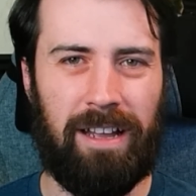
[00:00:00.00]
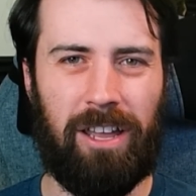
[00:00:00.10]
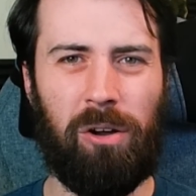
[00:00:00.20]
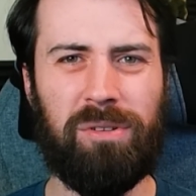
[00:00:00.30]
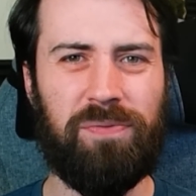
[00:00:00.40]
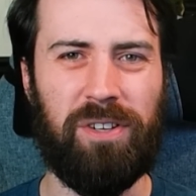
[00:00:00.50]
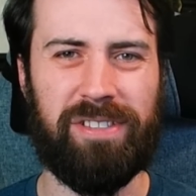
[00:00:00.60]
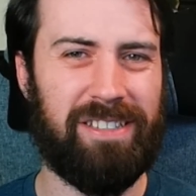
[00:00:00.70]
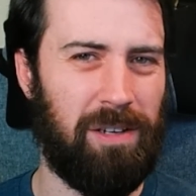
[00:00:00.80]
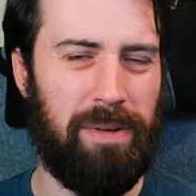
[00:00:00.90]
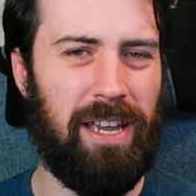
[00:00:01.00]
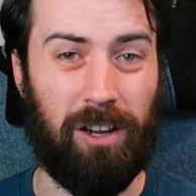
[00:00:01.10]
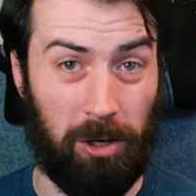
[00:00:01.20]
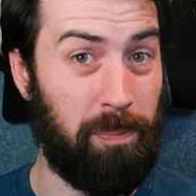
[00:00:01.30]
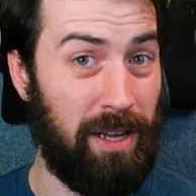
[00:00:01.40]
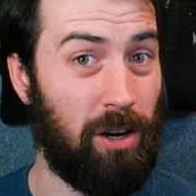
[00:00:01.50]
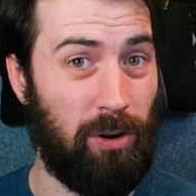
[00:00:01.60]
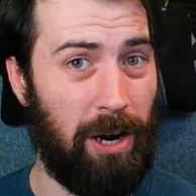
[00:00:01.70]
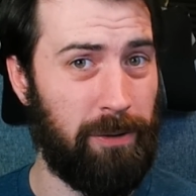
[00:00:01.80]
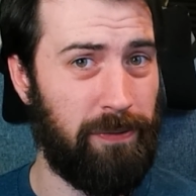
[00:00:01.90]
It almost feels like to me it could be a
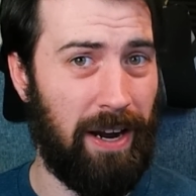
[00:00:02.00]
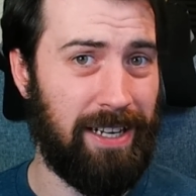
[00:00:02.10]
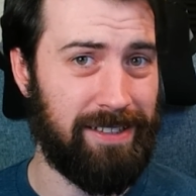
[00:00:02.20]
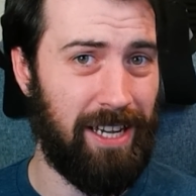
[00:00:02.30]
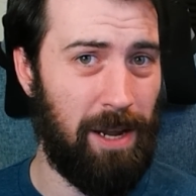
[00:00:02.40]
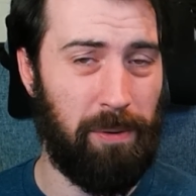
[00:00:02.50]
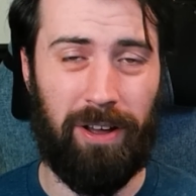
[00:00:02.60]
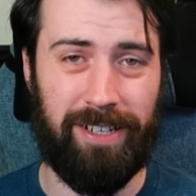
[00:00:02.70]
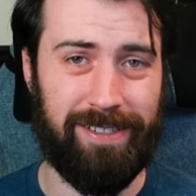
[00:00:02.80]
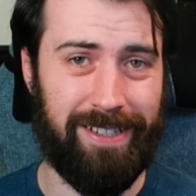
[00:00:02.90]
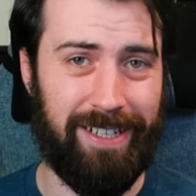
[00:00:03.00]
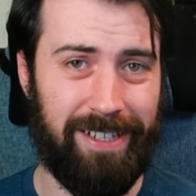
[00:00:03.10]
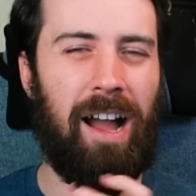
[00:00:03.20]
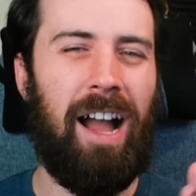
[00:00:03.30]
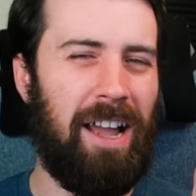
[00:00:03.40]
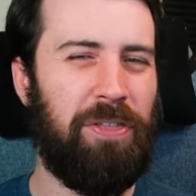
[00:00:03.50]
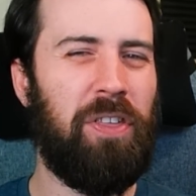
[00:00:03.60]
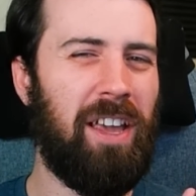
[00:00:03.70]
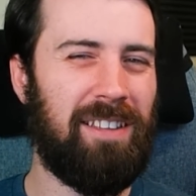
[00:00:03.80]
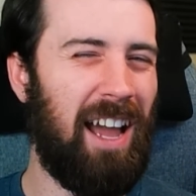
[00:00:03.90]
ground fighting type, honestly. I
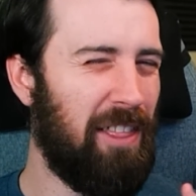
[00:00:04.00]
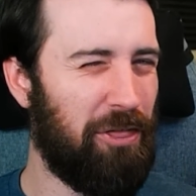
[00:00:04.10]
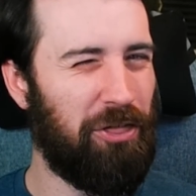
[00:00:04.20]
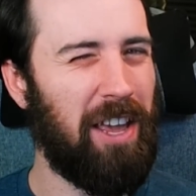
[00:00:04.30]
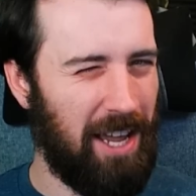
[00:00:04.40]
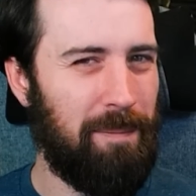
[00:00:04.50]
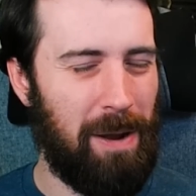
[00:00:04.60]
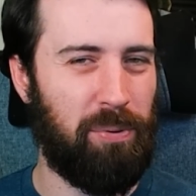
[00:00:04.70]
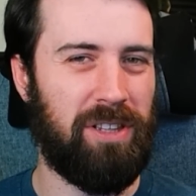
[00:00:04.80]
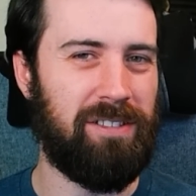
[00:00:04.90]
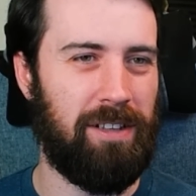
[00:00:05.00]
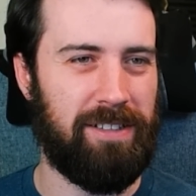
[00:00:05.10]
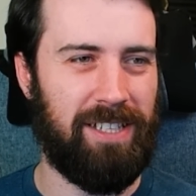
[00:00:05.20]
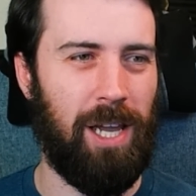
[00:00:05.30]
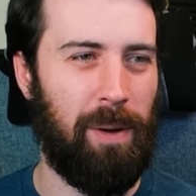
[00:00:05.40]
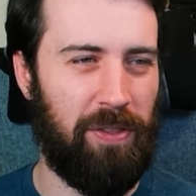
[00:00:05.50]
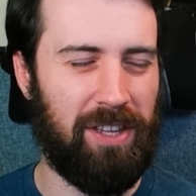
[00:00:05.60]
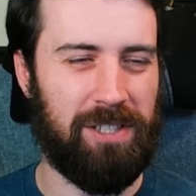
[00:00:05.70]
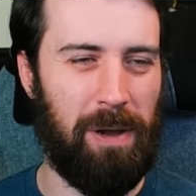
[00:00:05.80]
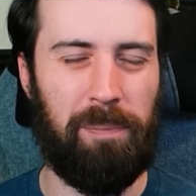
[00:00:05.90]
think I might put this on the team. I think
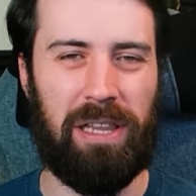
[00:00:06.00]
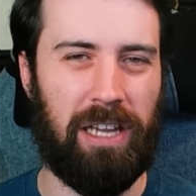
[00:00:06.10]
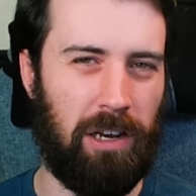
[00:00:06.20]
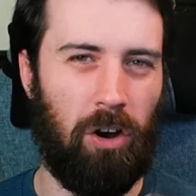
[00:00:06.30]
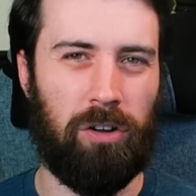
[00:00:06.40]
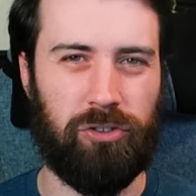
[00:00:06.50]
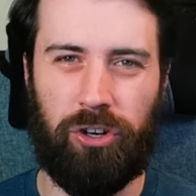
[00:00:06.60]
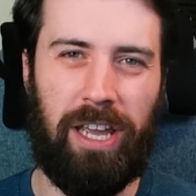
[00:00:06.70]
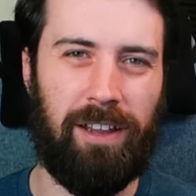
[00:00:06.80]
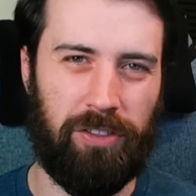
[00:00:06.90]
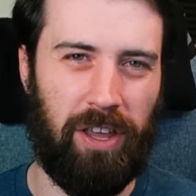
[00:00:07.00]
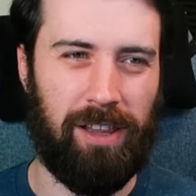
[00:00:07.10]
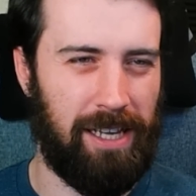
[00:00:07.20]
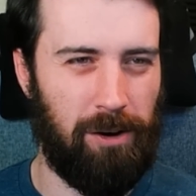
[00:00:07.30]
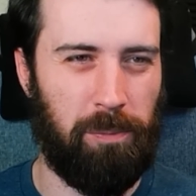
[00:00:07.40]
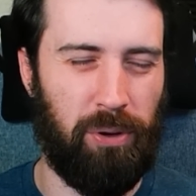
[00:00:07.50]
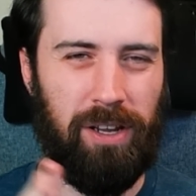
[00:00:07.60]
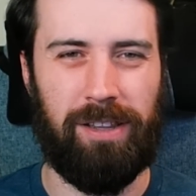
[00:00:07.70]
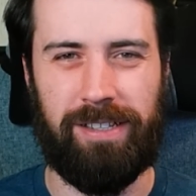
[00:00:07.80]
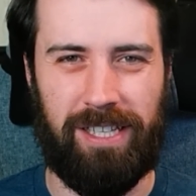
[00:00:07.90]
this might be like an alternating thing, like I would put it
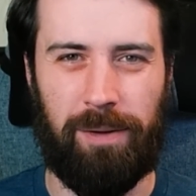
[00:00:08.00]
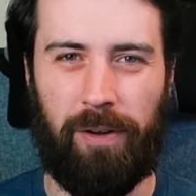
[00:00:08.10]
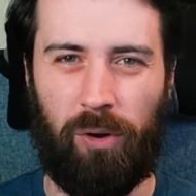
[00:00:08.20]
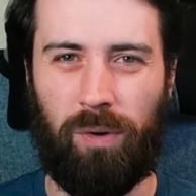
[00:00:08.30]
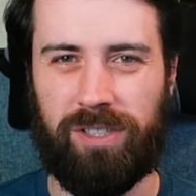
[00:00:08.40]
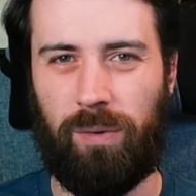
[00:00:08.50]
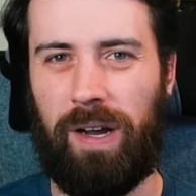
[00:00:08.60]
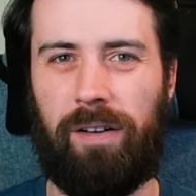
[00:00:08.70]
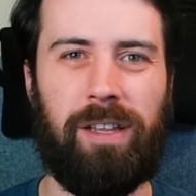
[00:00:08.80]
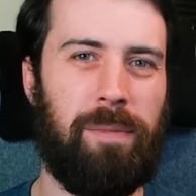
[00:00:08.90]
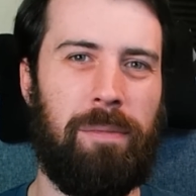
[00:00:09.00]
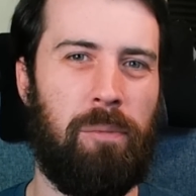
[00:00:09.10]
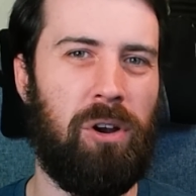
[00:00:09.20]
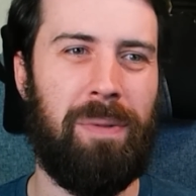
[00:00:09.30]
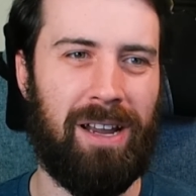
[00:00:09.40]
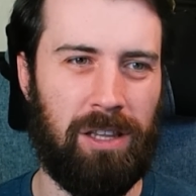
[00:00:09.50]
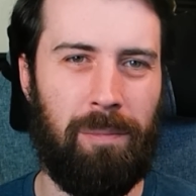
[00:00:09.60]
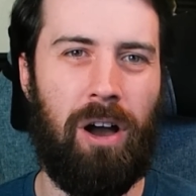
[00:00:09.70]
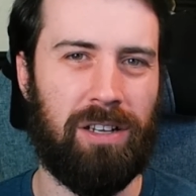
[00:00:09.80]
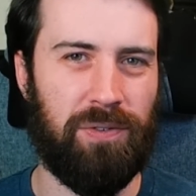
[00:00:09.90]
in the team every once in a while and then maybe put it back in the
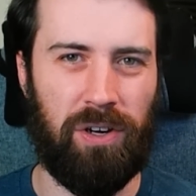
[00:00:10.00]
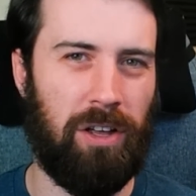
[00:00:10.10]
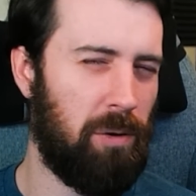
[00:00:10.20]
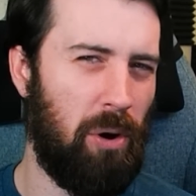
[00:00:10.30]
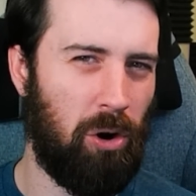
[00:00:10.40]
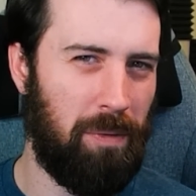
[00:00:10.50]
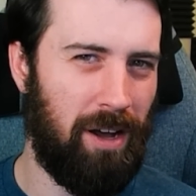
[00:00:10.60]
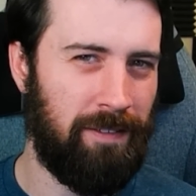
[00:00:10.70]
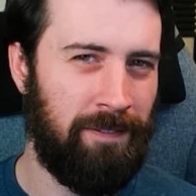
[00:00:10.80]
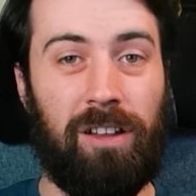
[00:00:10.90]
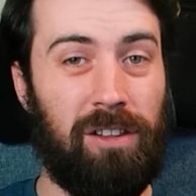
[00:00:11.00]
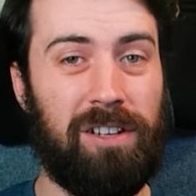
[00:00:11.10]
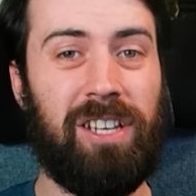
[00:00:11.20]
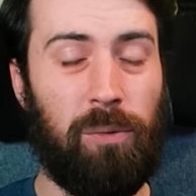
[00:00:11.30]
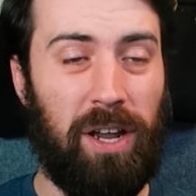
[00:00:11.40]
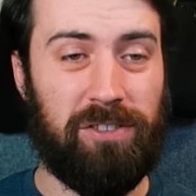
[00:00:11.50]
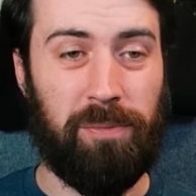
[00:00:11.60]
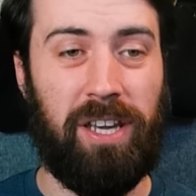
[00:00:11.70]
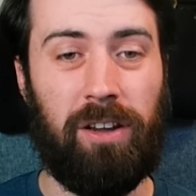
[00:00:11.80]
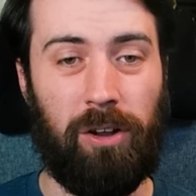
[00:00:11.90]
box for another Pokemon. Looks like we have some
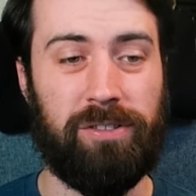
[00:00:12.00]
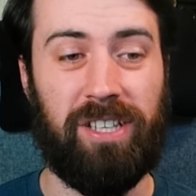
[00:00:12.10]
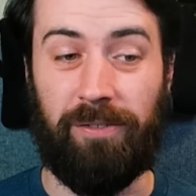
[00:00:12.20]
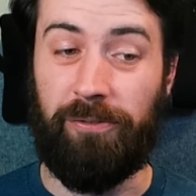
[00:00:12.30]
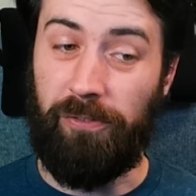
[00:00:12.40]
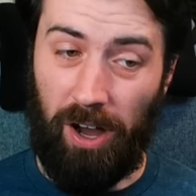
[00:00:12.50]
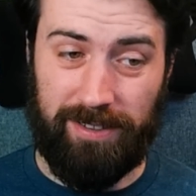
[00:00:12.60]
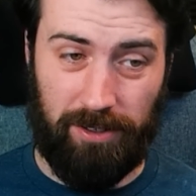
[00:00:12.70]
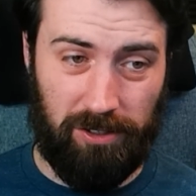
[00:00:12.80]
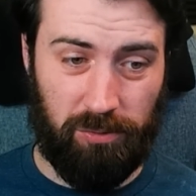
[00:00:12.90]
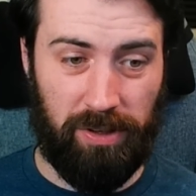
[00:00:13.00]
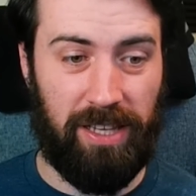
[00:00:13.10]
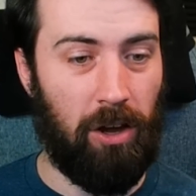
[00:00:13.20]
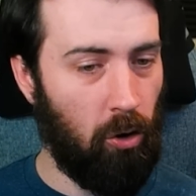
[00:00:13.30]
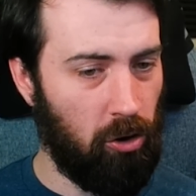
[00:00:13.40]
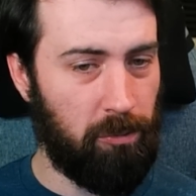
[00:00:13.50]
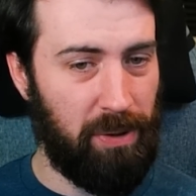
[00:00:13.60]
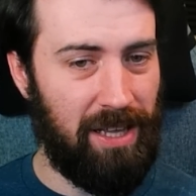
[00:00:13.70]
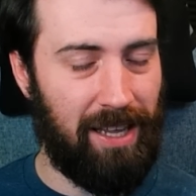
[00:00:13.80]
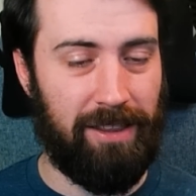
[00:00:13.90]
Keonosian fossils with the old
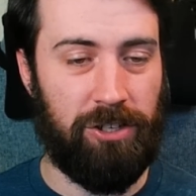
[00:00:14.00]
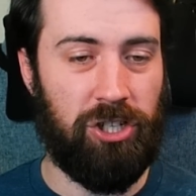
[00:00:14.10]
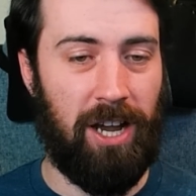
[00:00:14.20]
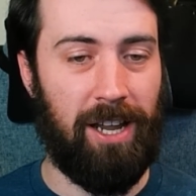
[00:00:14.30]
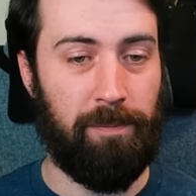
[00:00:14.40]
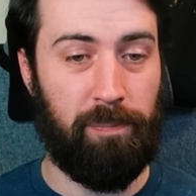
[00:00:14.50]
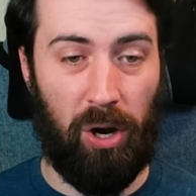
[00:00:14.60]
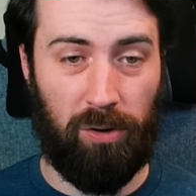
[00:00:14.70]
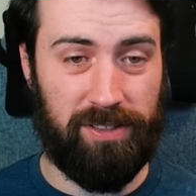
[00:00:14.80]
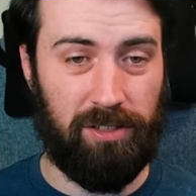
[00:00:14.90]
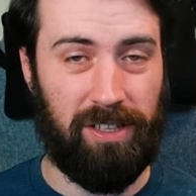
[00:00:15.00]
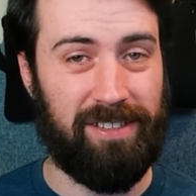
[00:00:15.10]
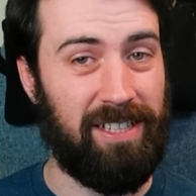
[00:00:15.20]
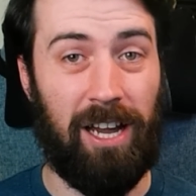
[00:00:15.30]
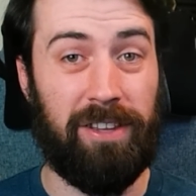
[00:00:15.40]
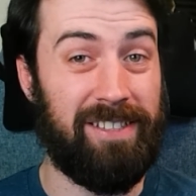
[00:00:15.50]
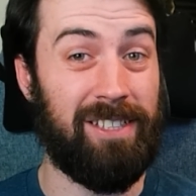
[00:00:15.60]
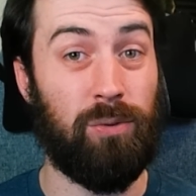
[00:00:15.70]
beak and the giant bone, so let's see how these things